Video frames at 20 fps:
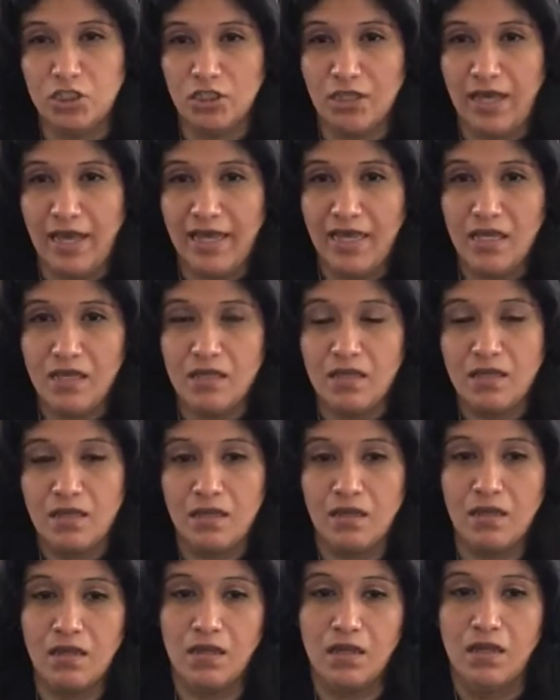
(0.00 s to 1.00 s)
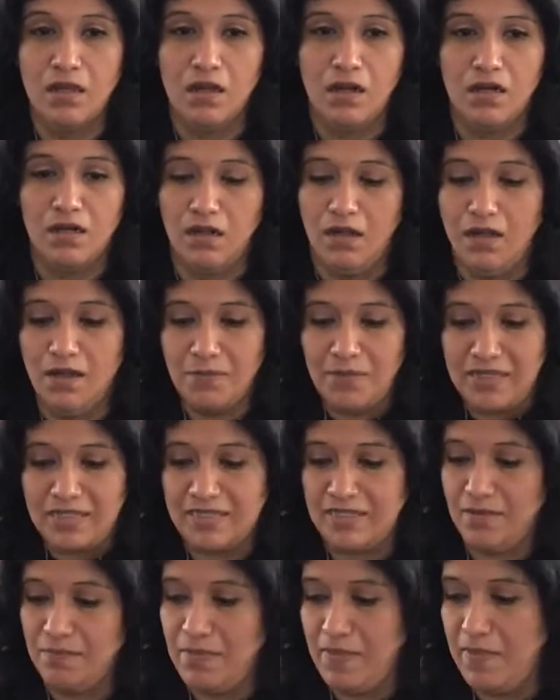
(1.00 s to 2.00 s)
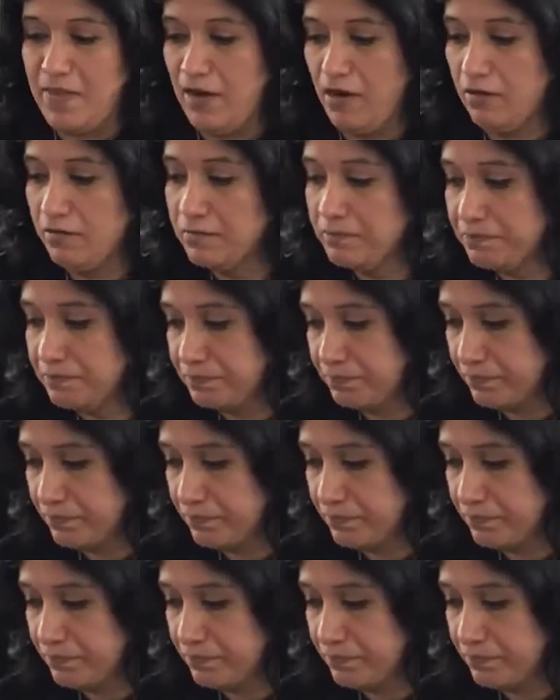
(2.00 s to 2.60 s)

July are all mixed up in there.